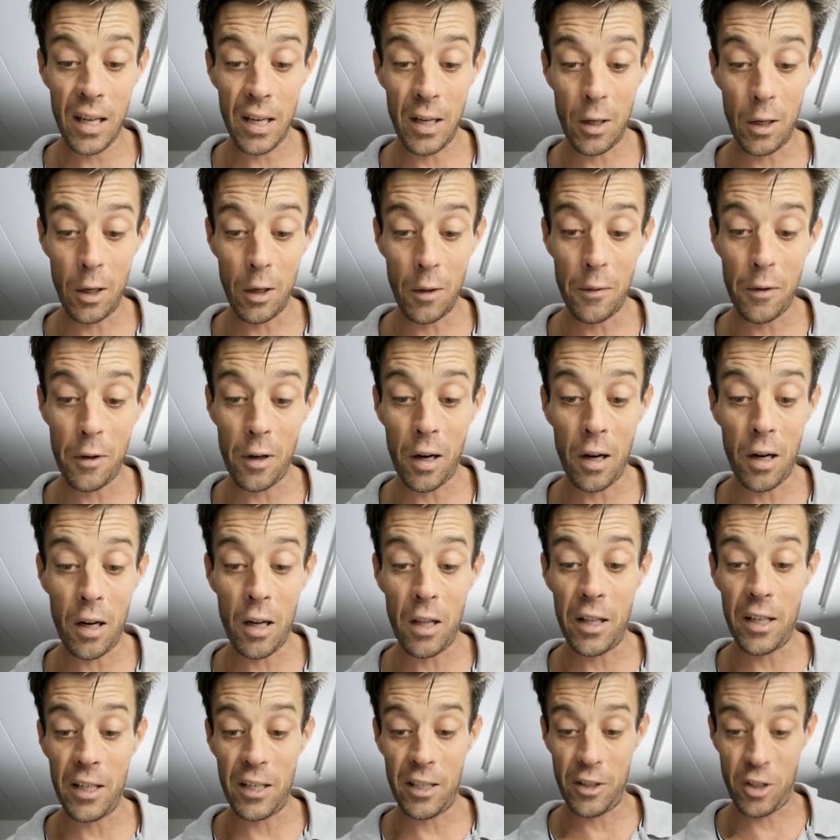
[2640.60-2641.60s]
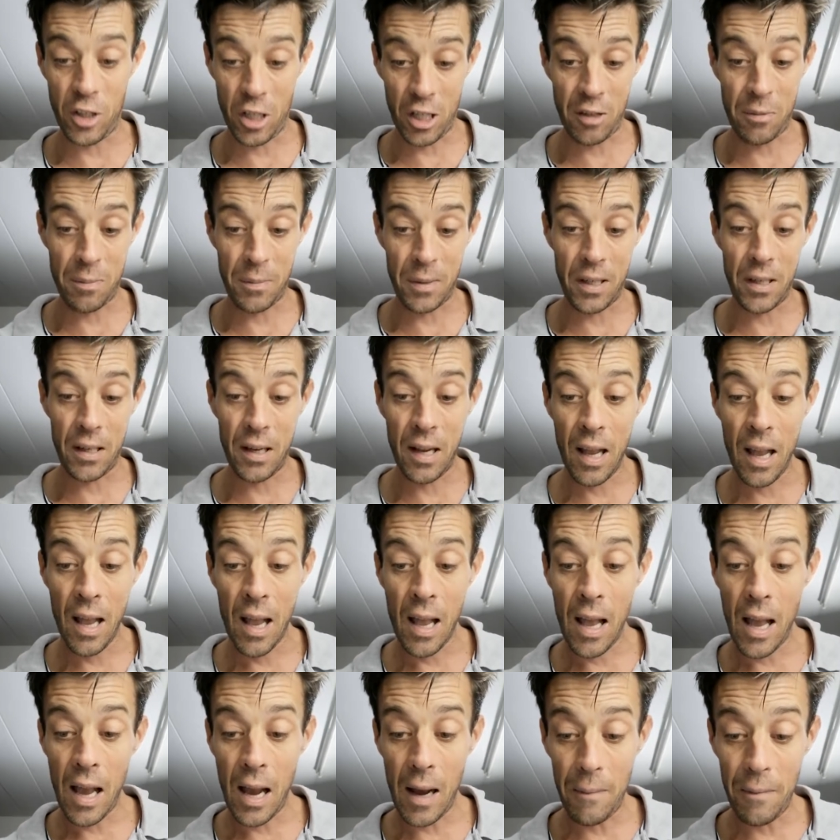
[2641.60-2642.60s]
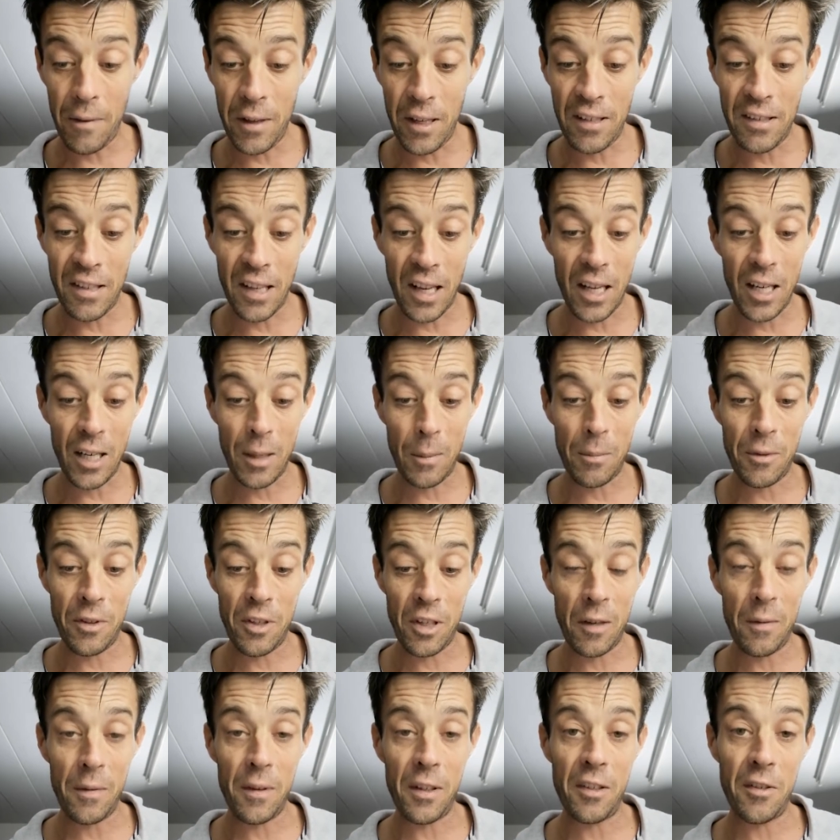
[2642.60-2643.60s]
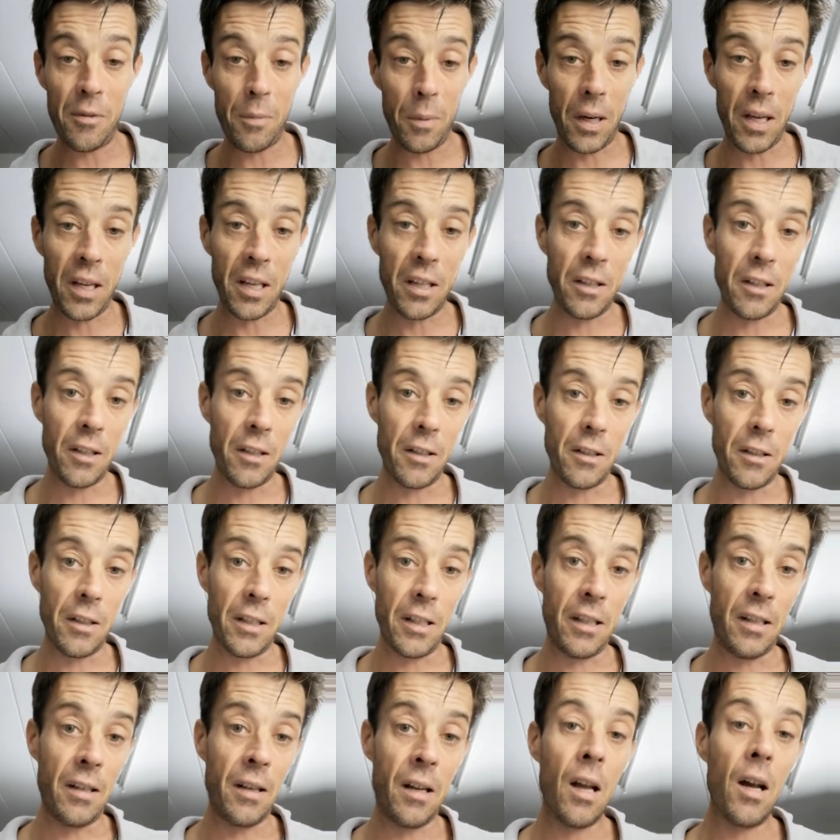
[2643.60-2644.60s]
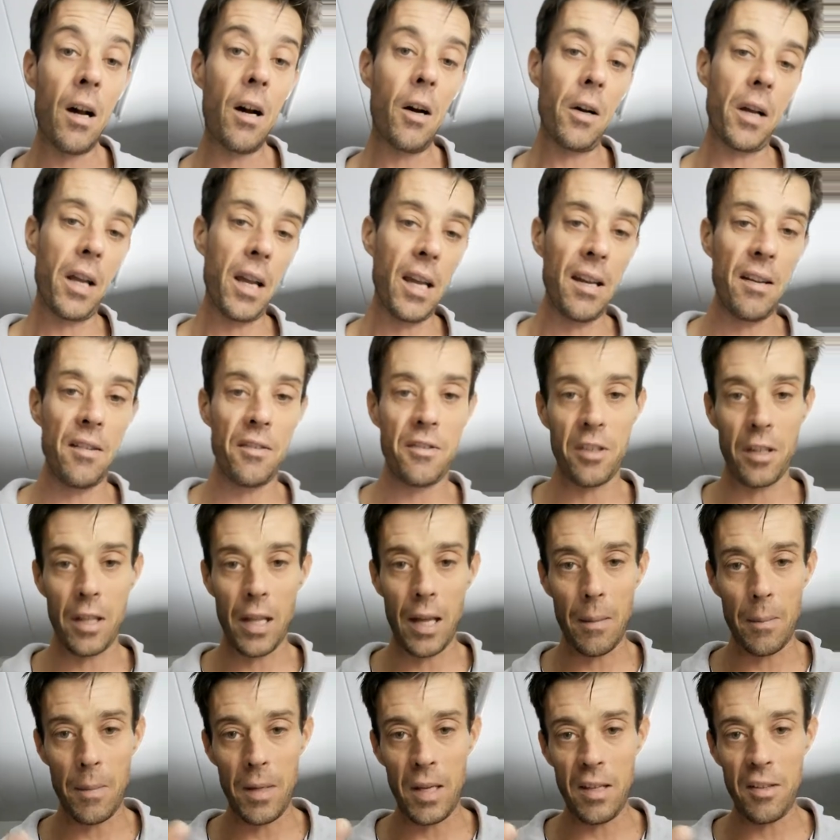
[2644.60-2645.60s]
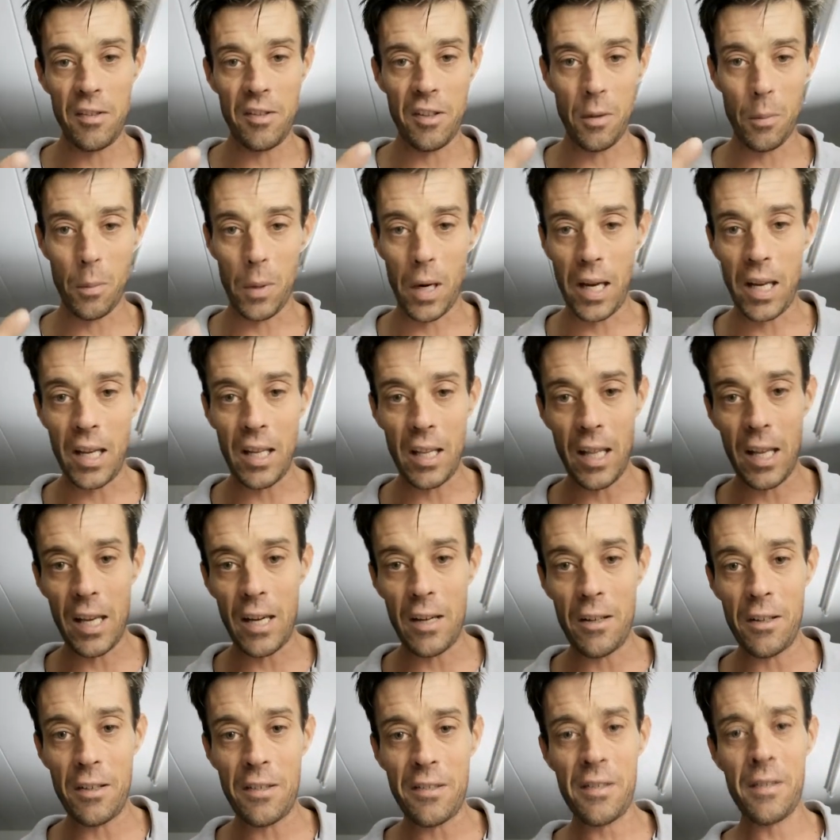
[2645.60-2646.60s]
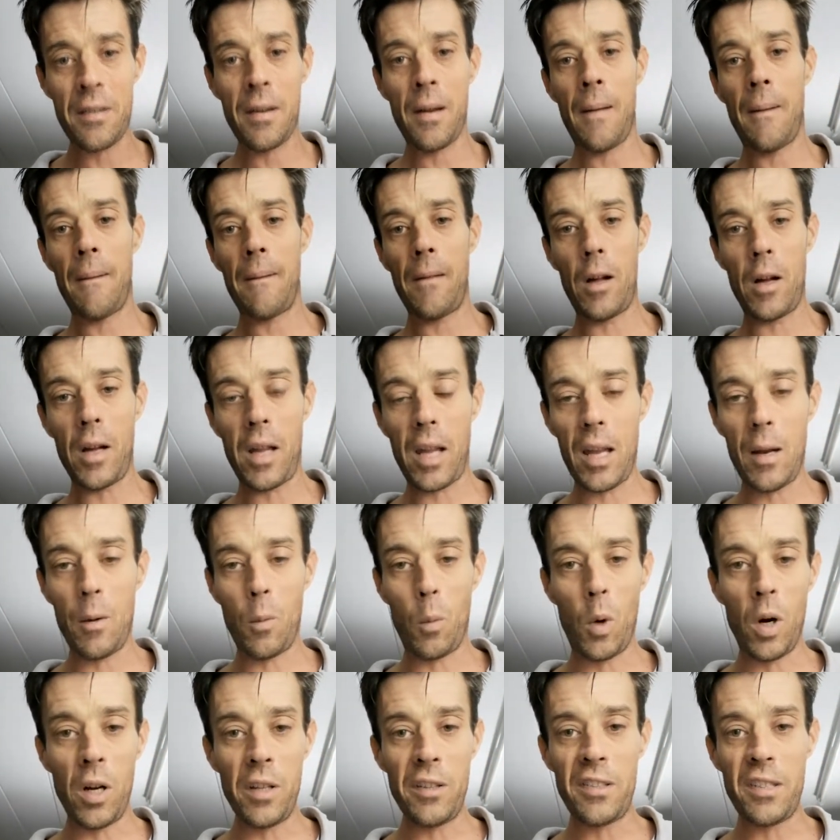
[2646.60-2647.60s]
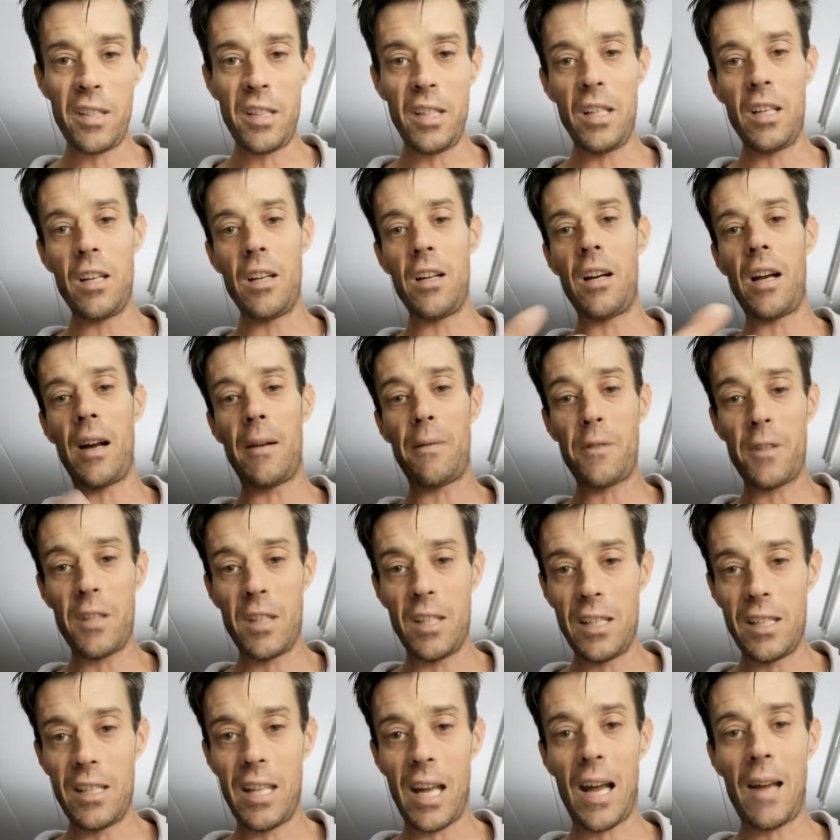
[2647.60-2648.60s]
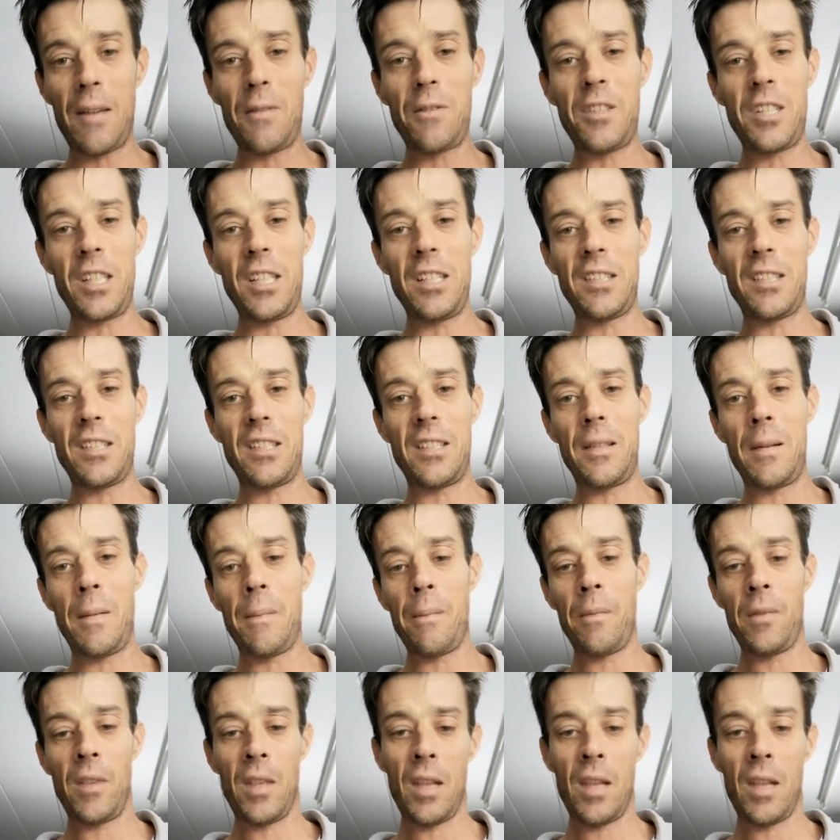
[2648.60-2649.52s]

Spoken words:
and overhaul and adjustment. Have these items serviced regularly. Okay, so that means the regulators, okay, once a year after the dive season,